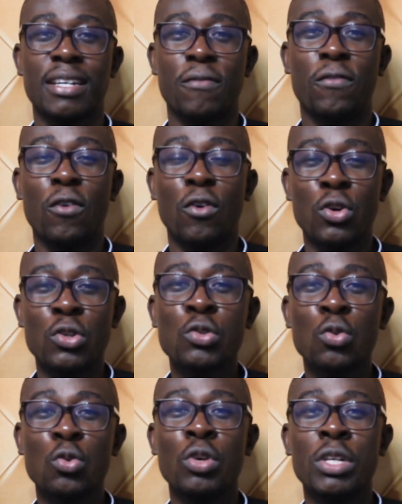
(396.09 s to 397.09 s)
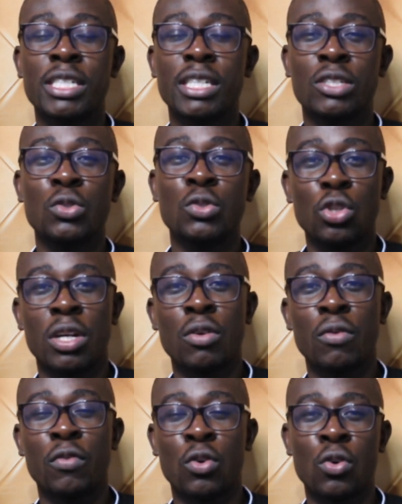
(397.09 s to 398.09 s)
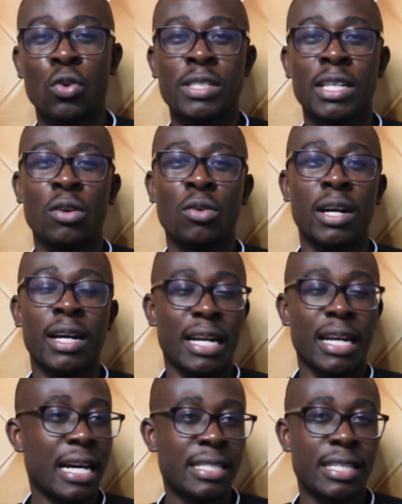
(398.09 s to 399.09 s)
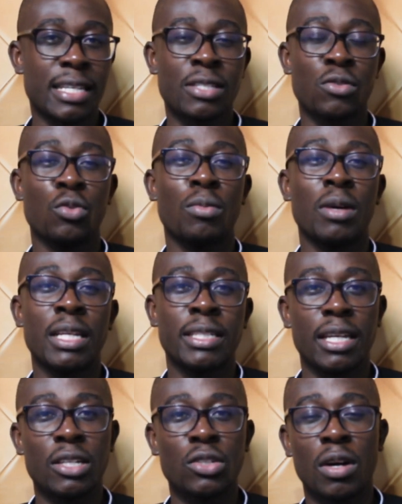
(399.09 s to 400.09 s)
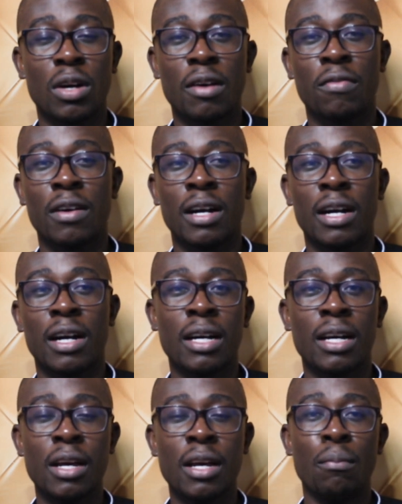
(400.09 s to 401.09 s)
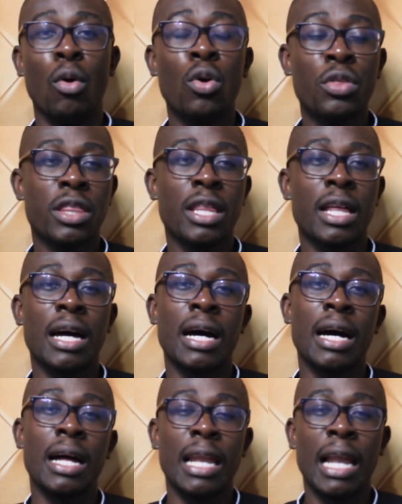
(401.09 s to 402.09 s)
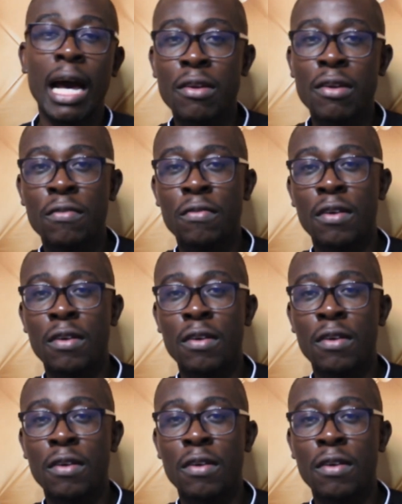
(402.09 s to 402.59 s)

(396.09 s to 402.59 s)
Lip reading: For those who wish to join, of course, our classes, we normally tend to have both live